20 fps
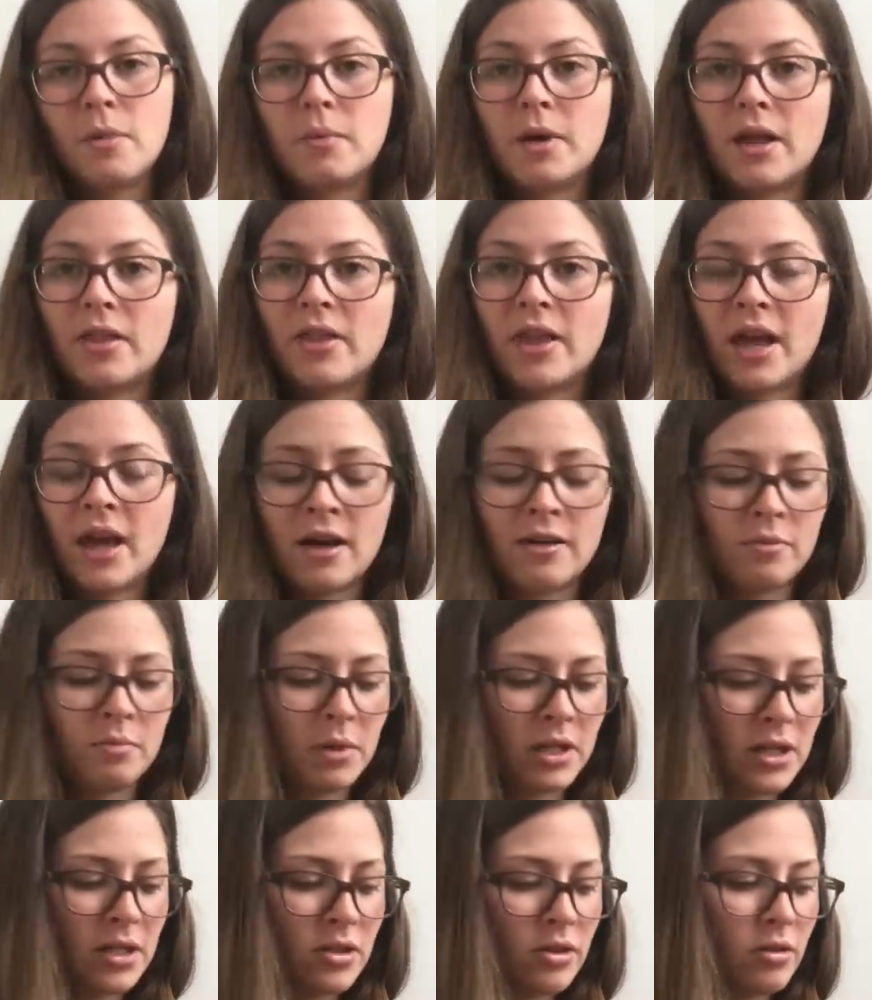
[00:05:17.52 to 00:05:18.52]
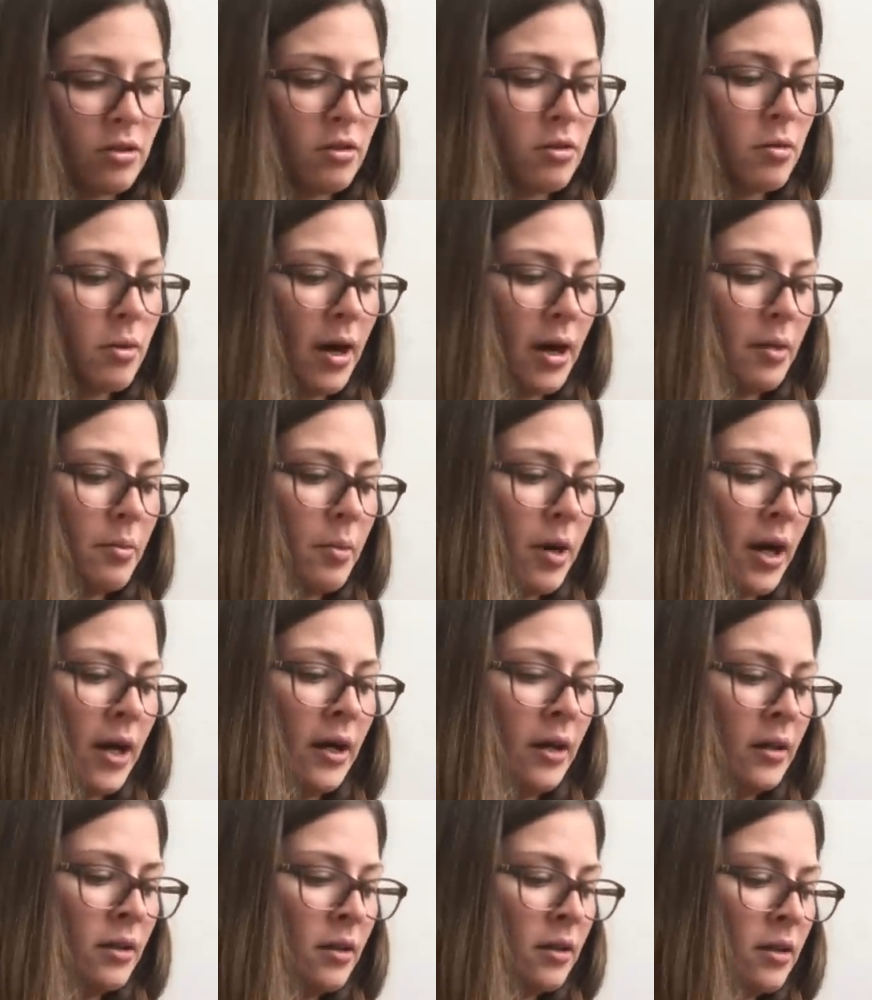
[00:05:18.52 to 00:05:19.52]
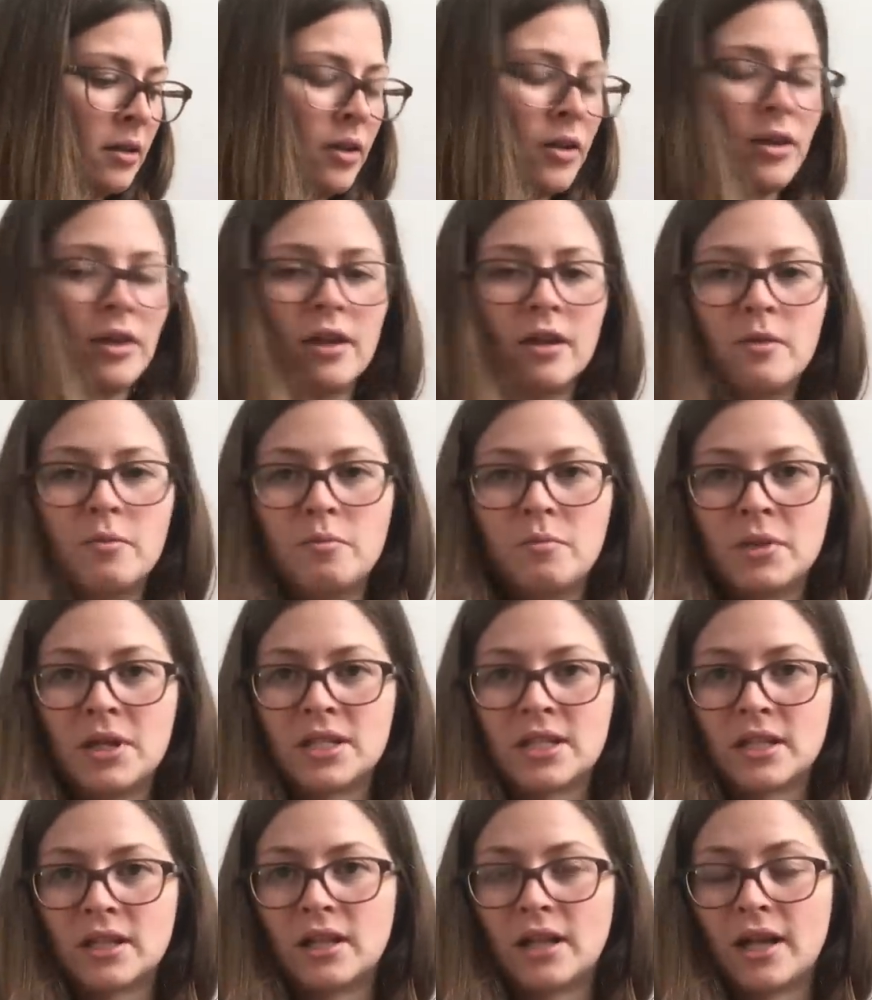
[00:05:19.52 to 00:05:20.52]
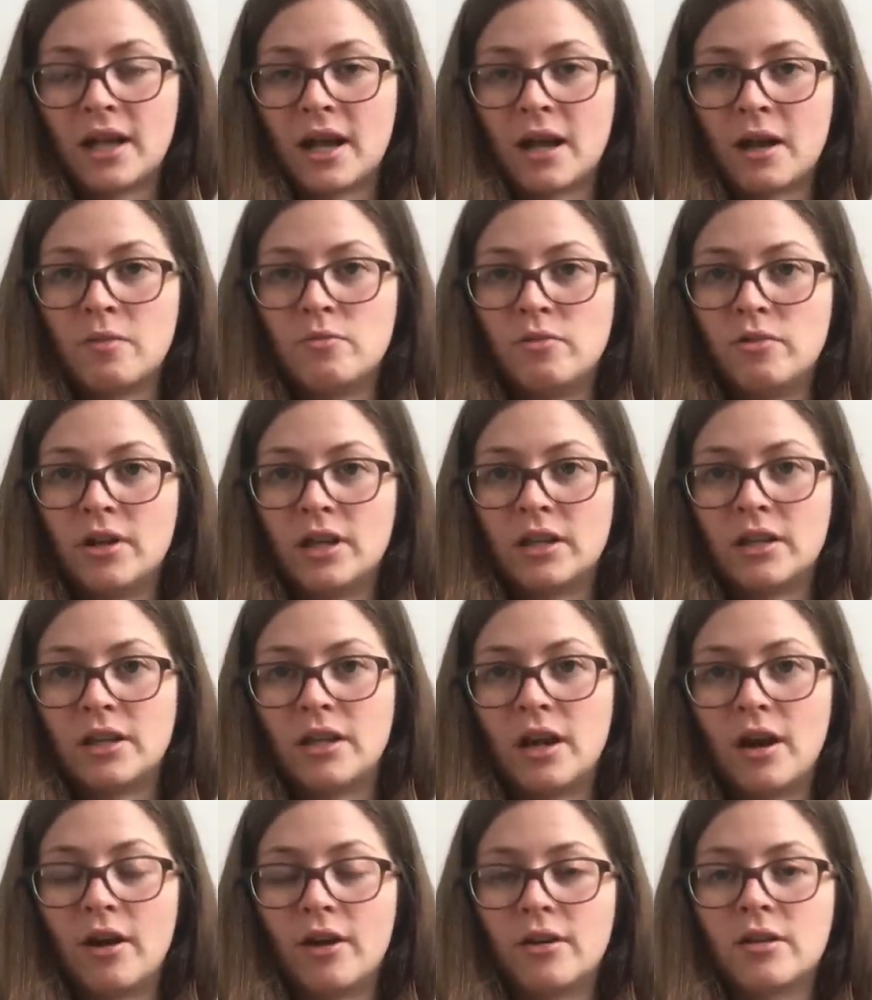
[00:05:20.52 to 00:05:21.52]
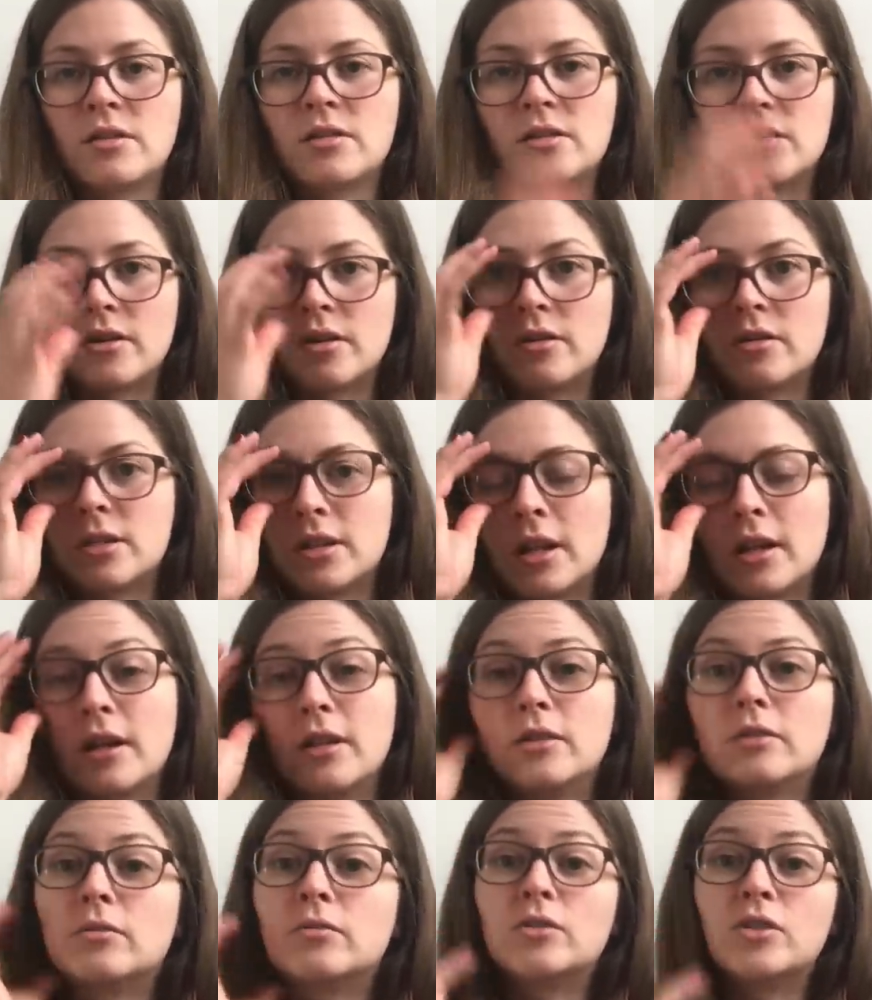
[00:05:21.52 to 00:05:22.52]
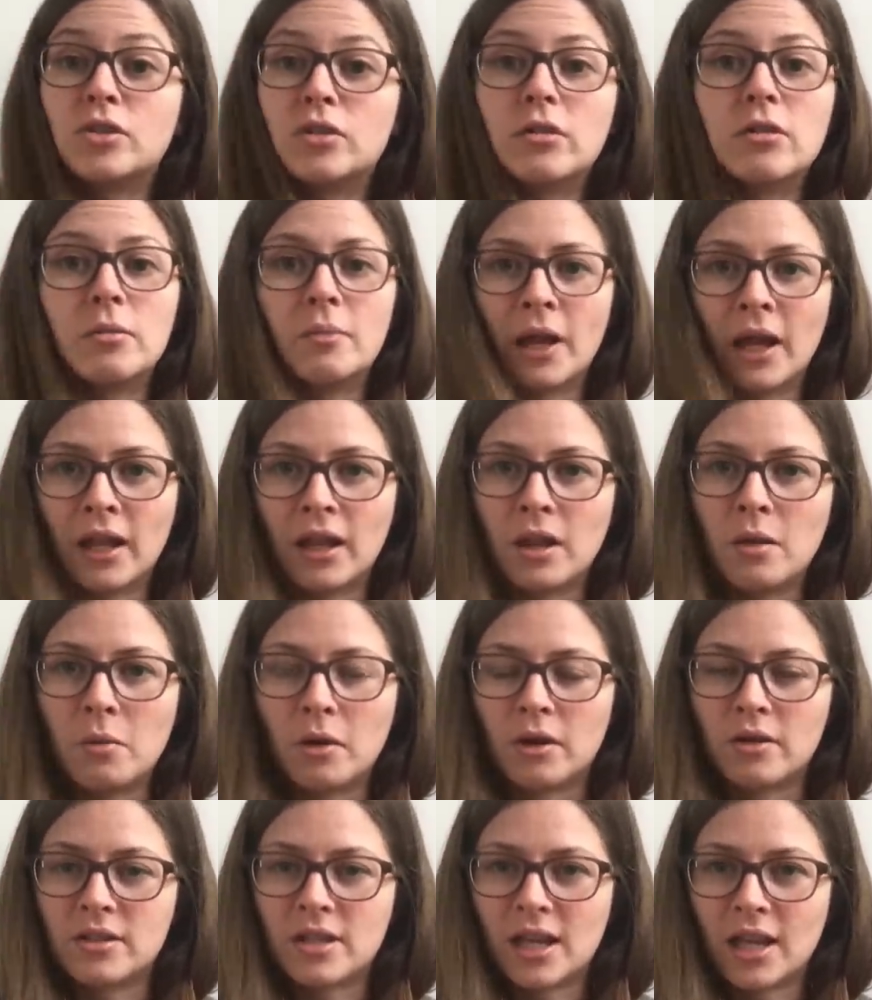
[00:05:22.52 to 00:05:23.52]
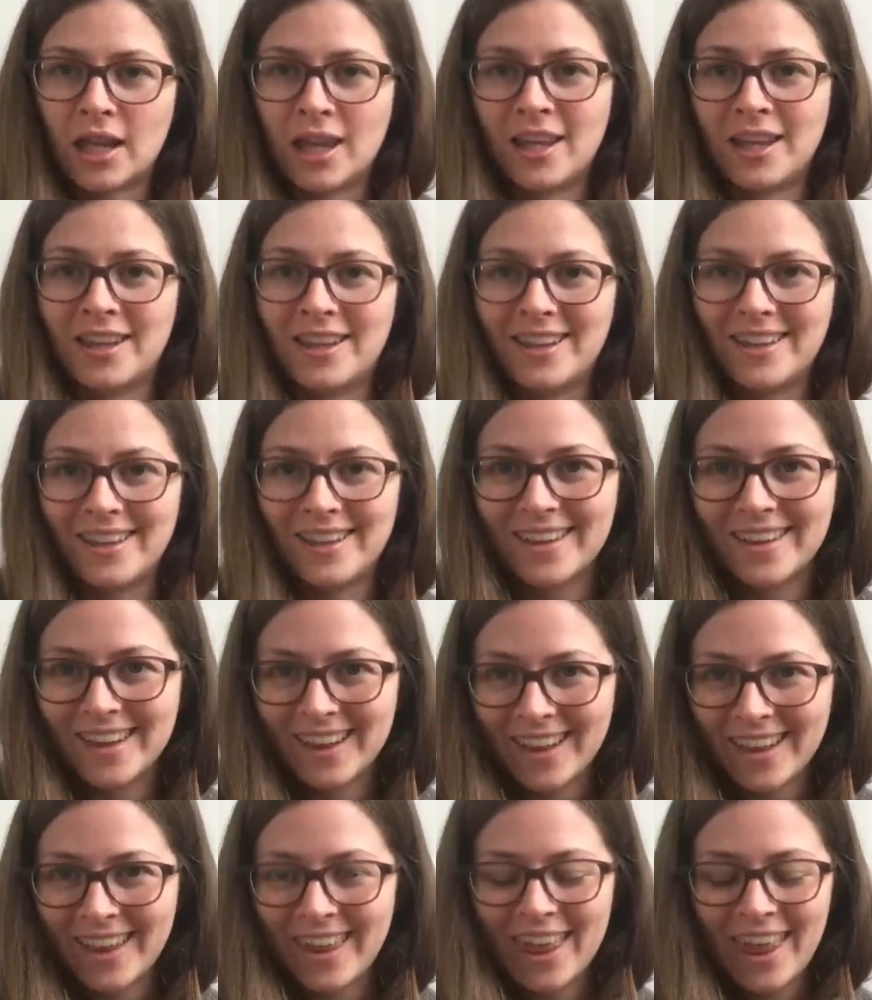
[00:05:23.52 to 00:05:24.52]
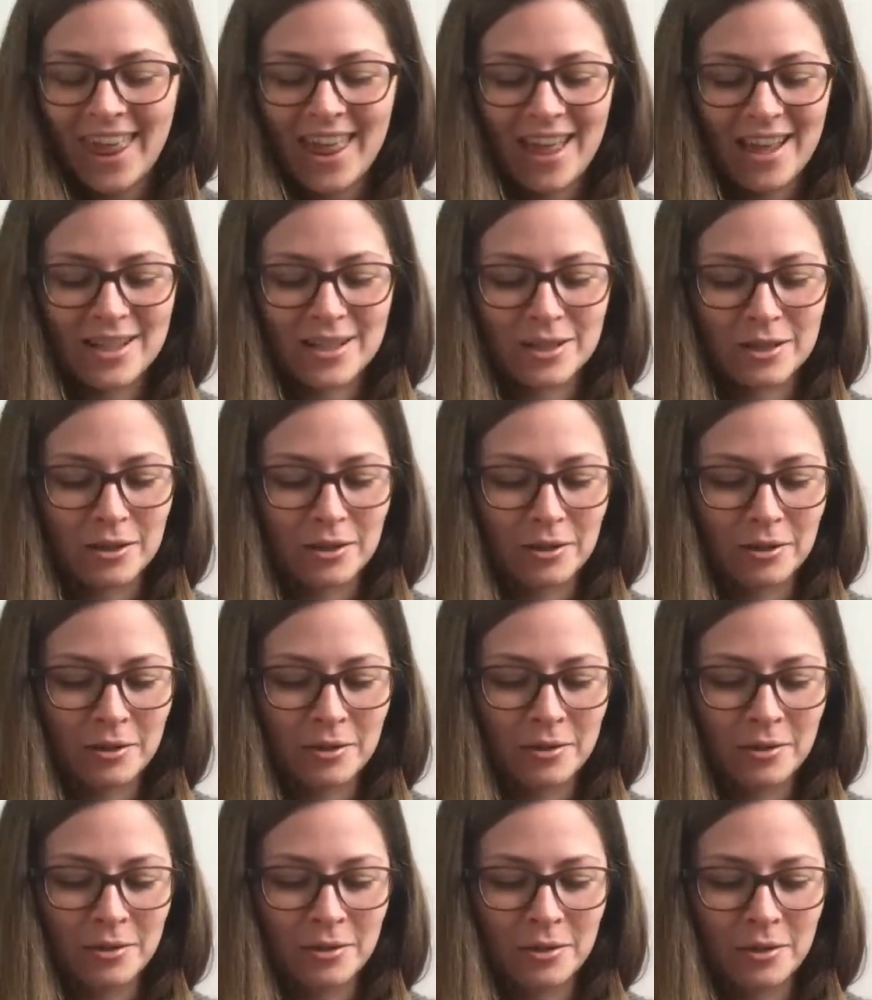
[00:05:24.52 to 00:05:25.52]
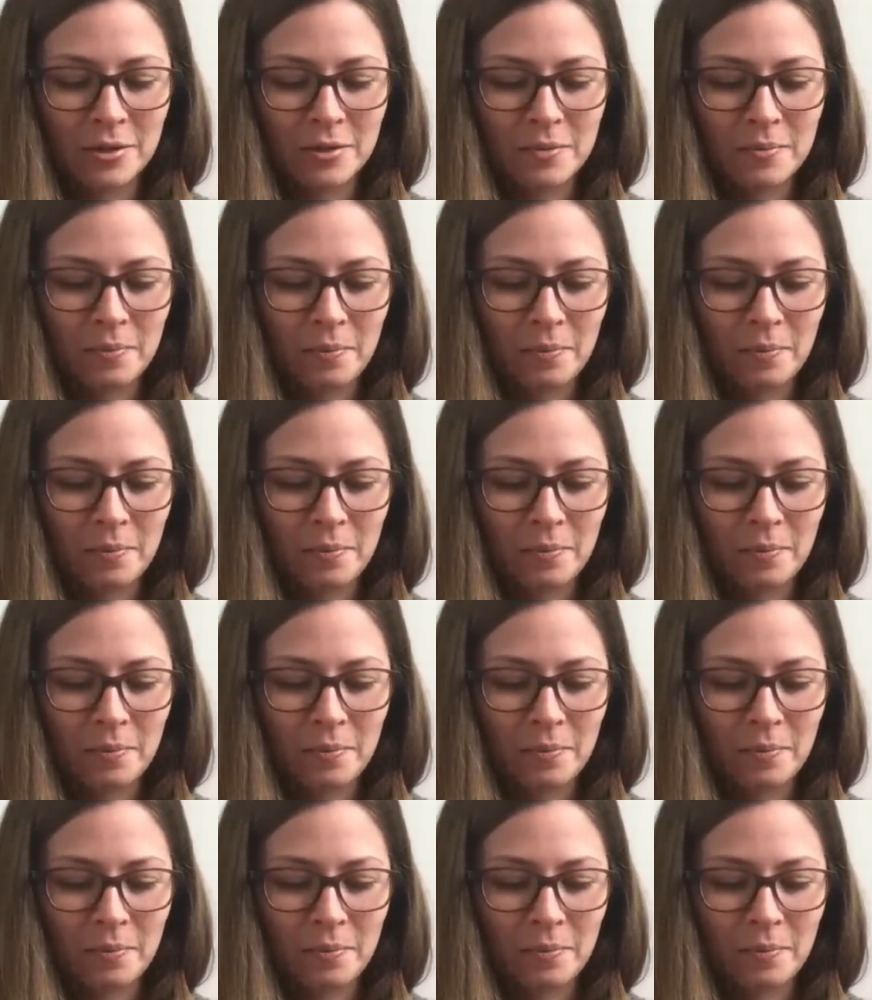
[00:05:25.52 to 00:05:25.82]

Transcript: but they have been doing quite well. Basically I'm really hard in socks and I don't show them any mercy. So